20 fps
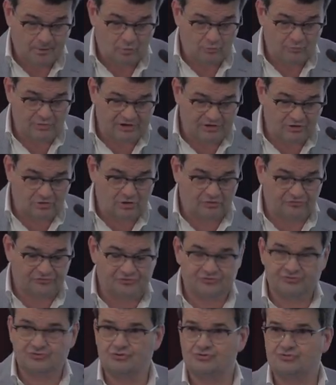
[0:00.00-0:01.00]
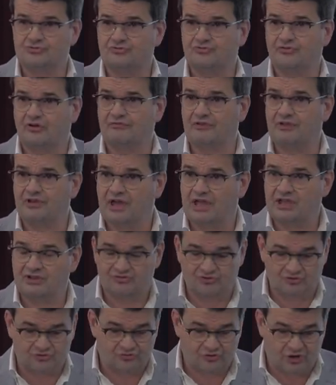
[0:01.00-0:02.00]
Written constitutions of their
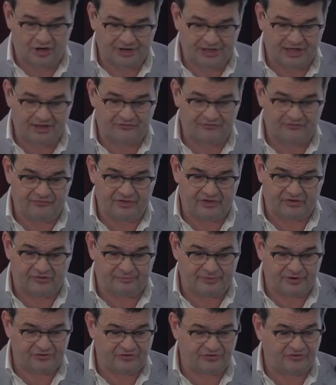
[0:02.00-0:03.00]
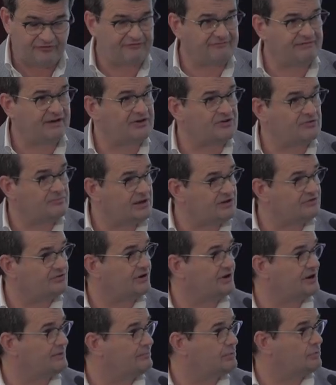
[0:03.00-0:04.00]
nature try to give expression to
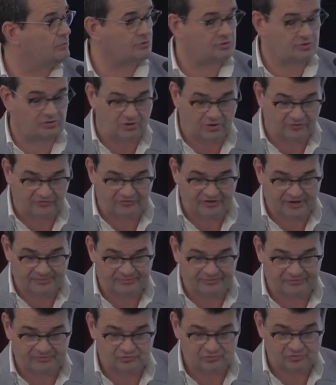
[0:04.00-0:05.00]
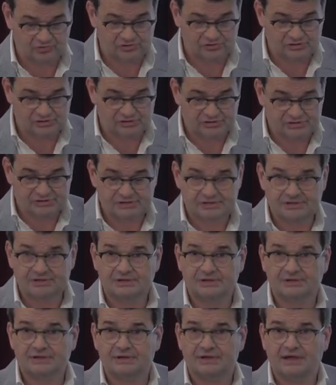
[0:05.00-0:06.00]
fundamental and important concepts
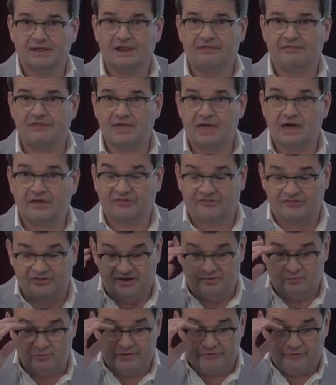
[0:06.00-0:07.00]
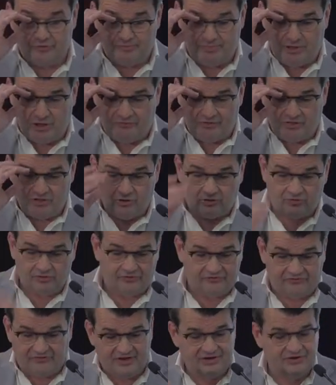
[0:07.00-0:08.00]
and at the outset, whether it be on the yacht
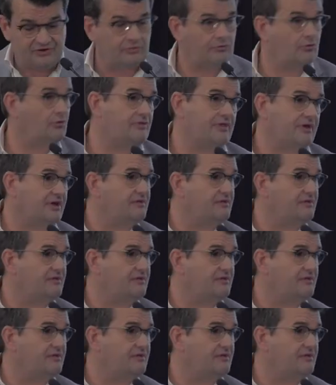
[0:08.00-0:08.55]
Lucinda or in the